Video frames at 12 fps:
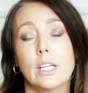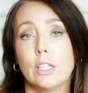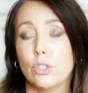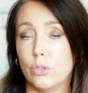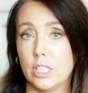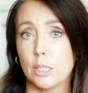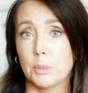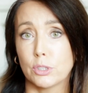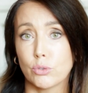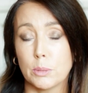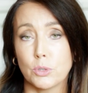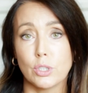you need a
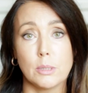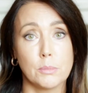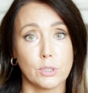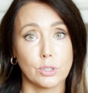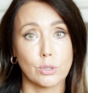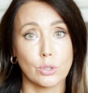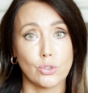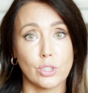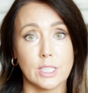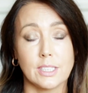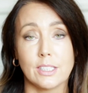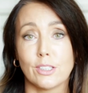prescription in most
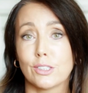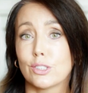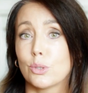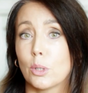countries in order to